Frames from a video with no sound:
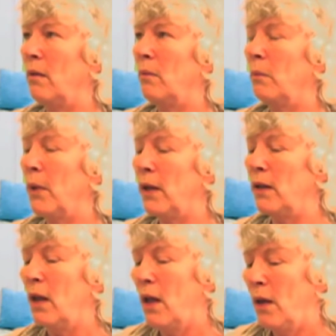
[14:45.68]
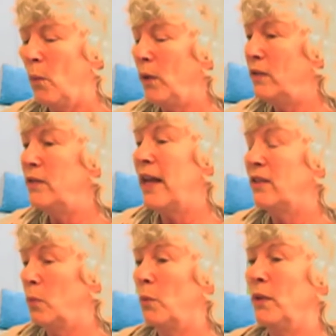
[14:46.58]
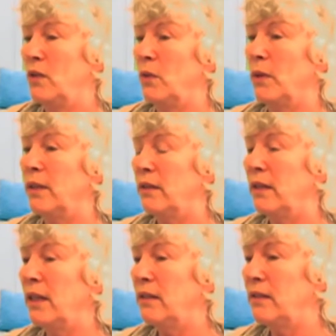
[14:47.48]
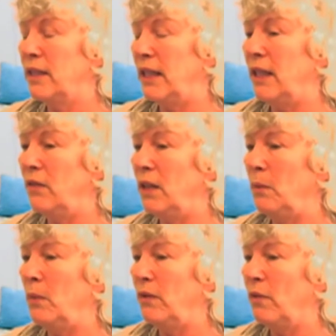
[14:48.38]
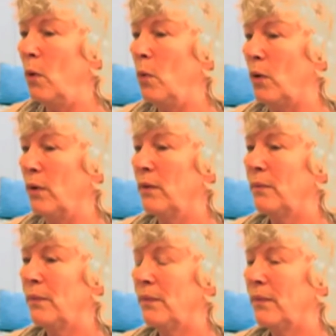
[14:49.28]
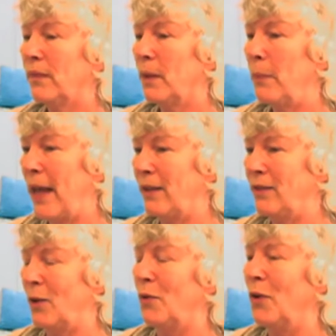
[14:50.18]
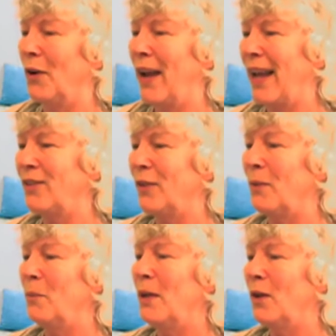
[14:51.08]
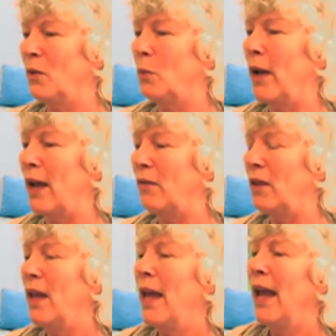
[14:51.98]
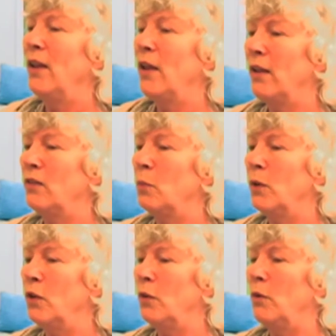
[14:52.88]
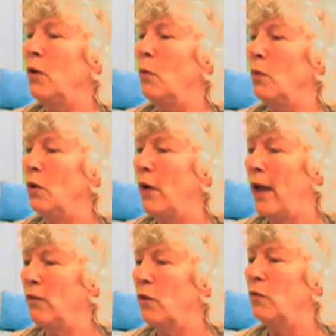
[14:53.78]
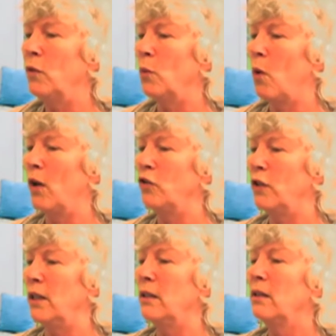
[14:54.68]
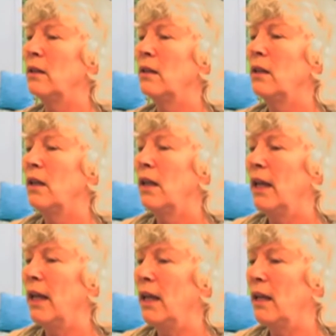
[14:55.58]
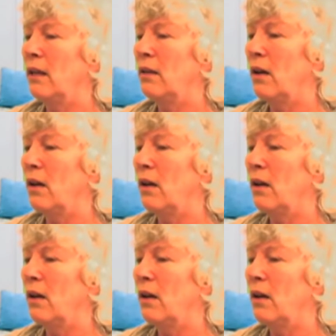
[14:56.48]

but that's when we do it, is the evening before Passover, actually, because we're having, and that's when you have your foot washing. And